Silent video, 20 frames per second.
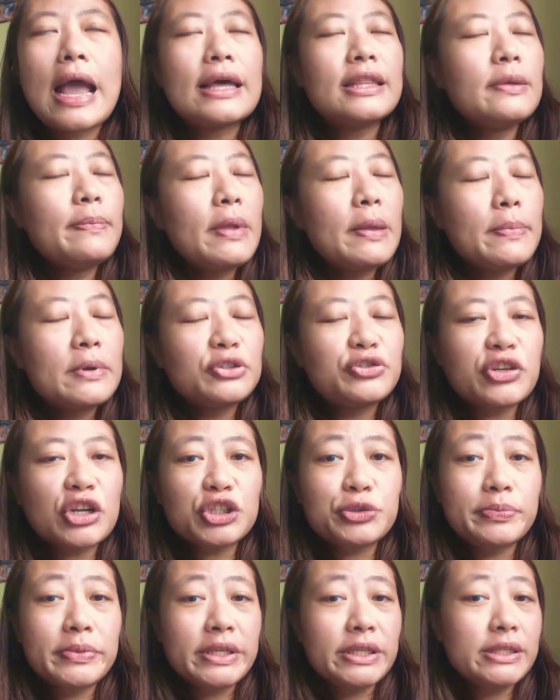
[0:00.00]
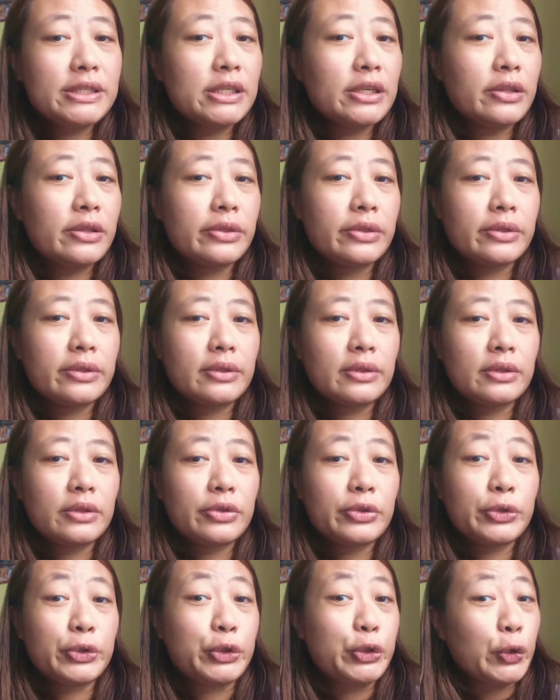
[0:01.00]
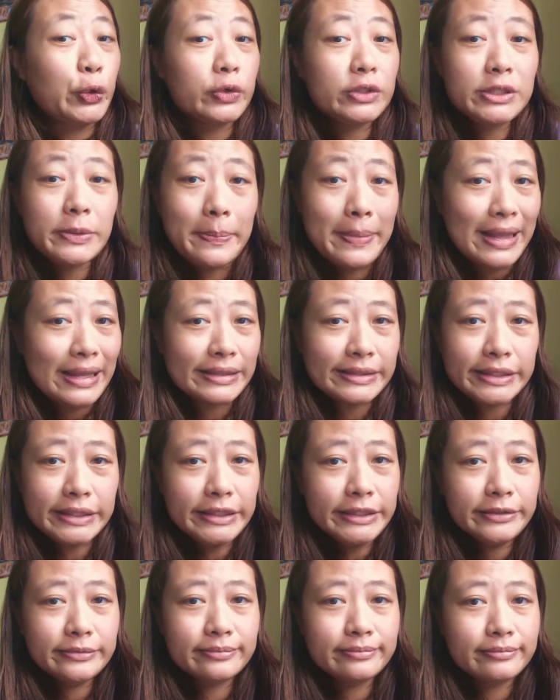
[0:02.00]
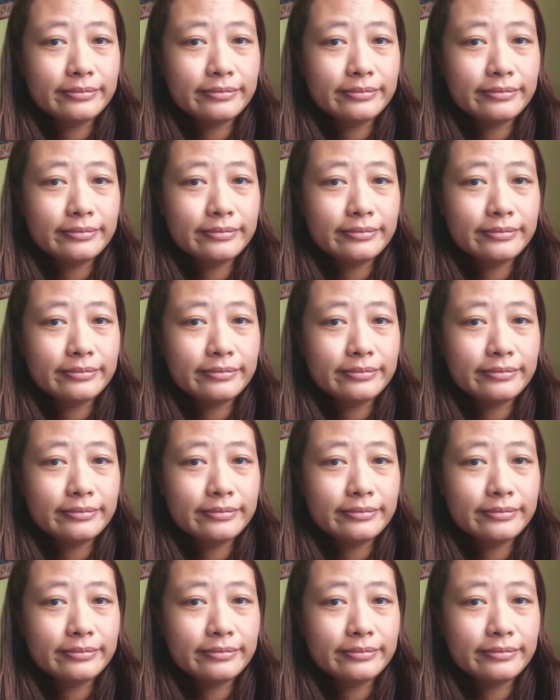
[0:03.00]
other people's judgment don't matter